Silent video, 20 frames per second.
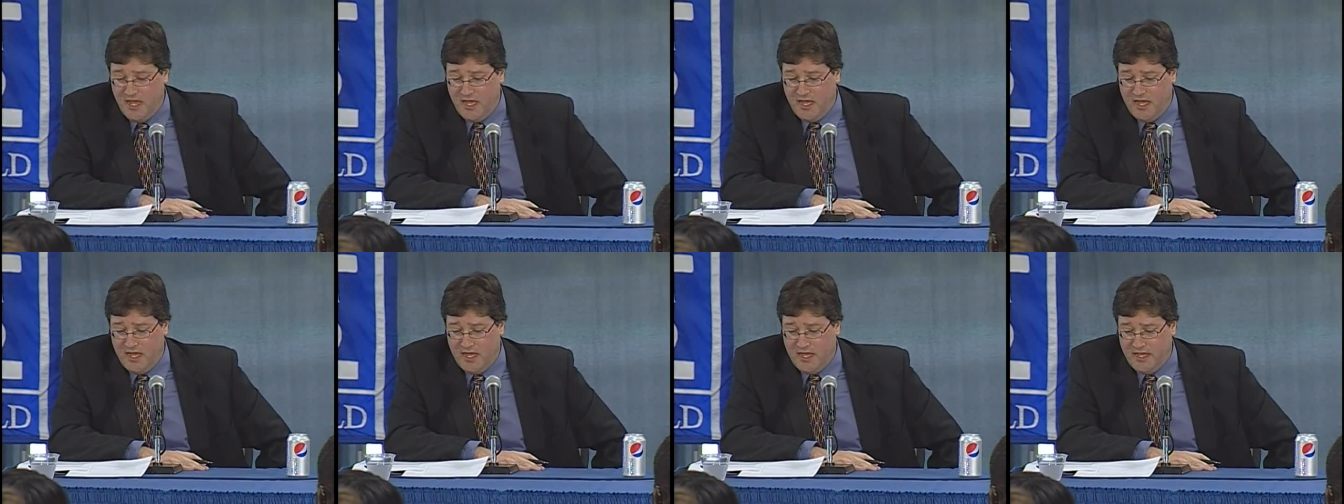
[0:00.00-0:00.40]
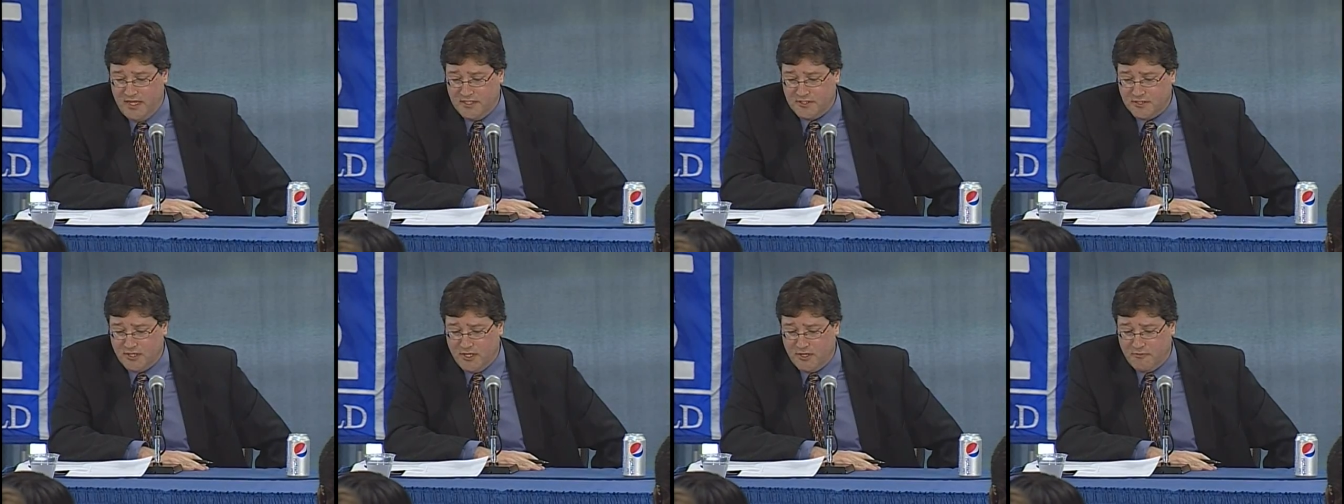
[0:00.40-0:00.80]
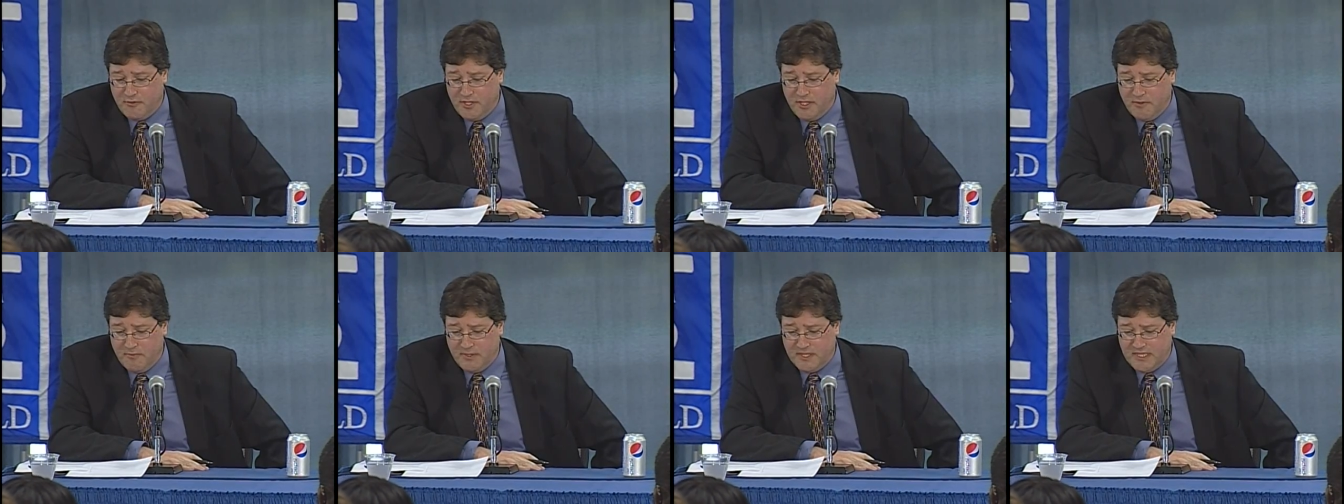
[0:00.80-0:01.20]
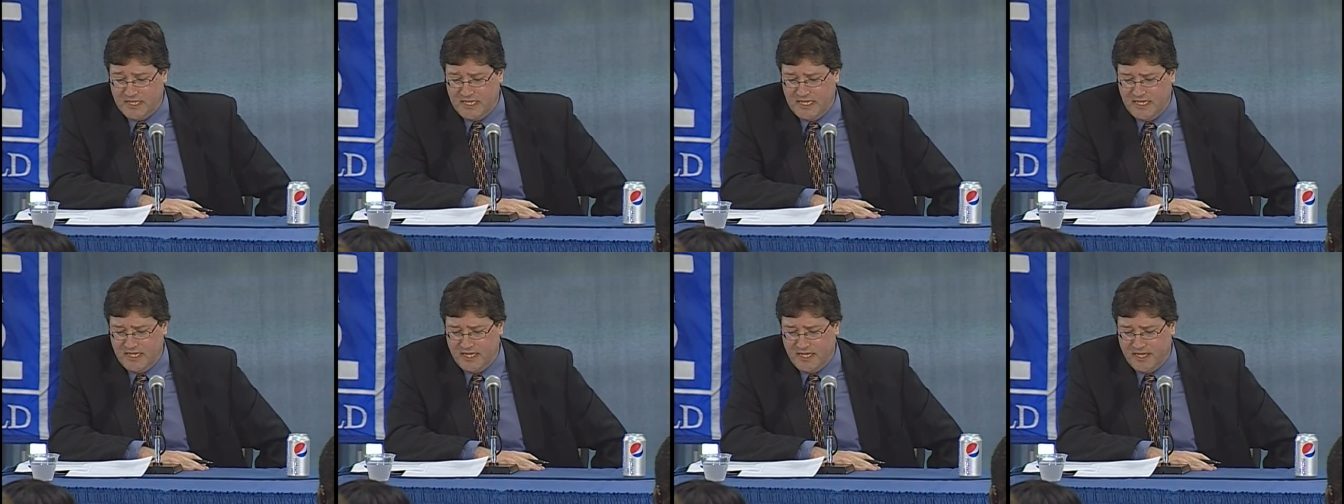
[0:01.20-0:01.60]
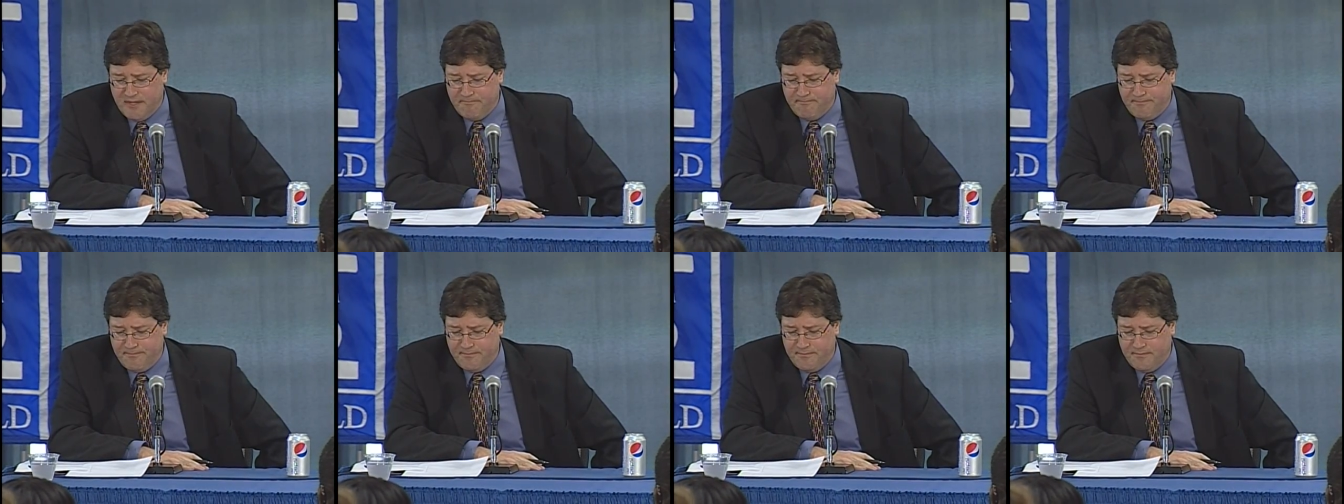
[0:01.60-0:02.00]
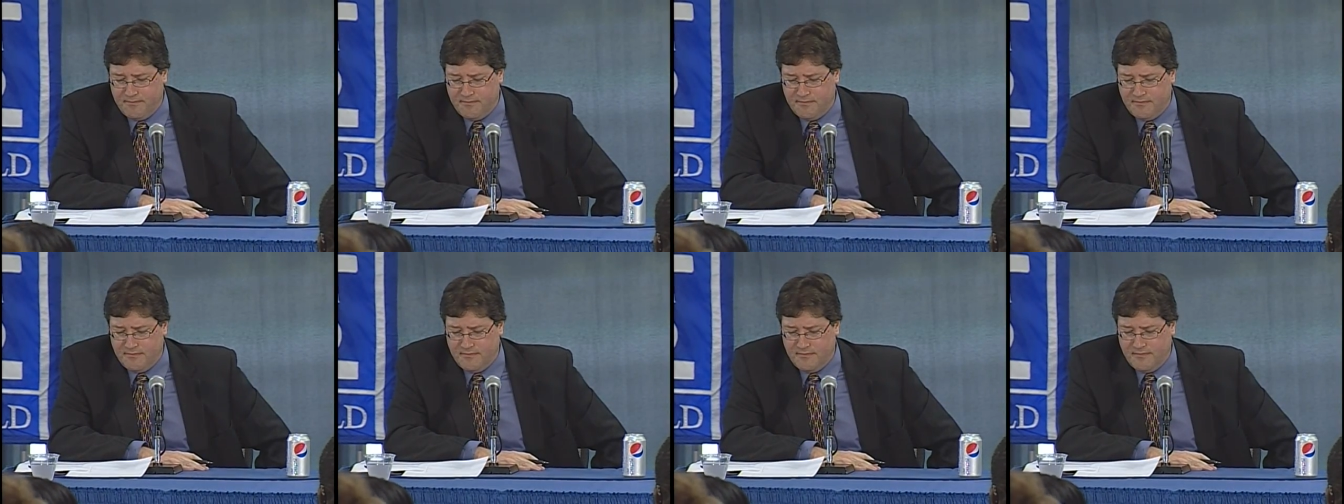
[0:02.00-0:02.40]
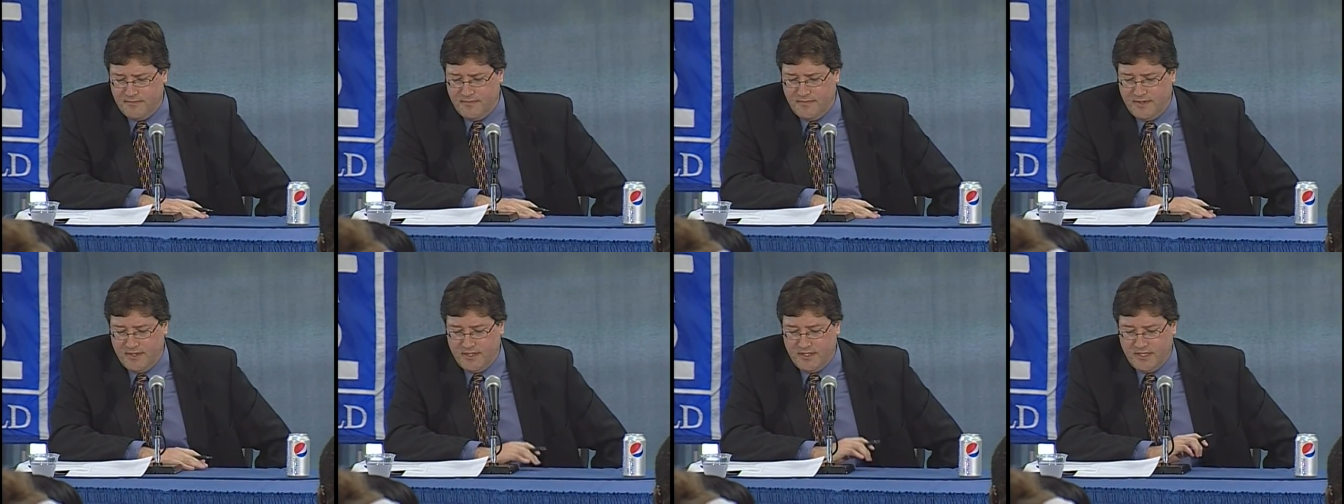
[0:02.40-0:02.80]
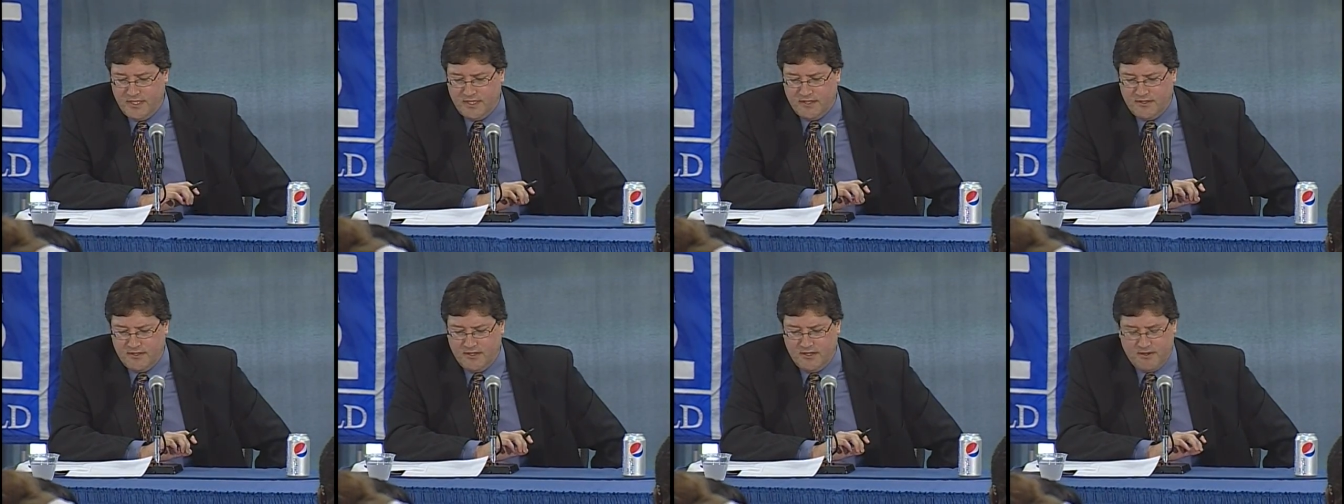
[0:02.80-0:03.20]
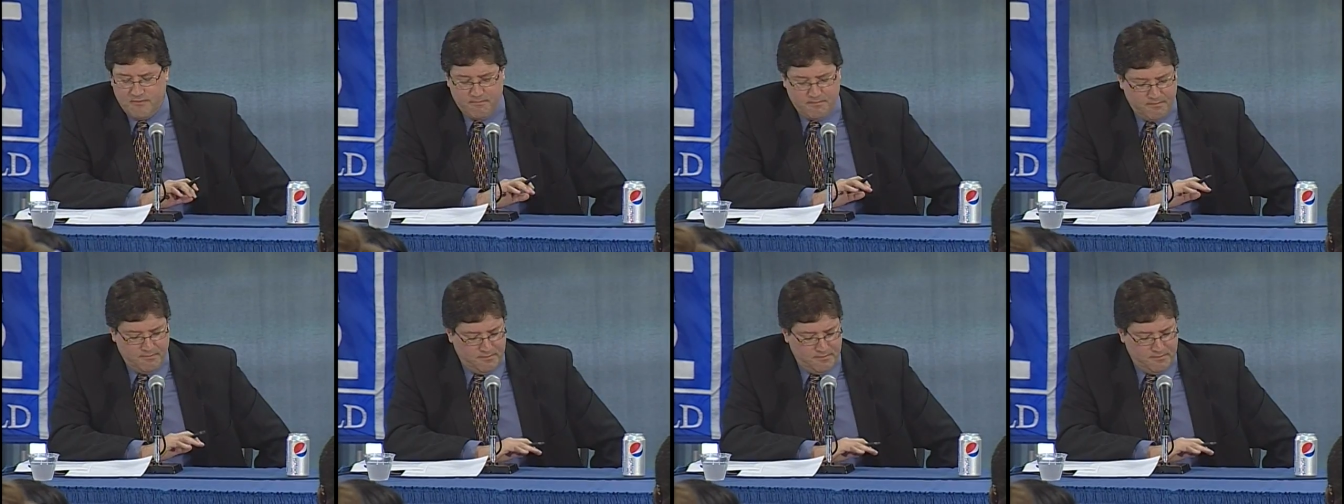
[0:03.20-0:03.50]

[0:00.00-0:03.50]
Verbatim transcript: uh, and talk with you. But the uh, it, the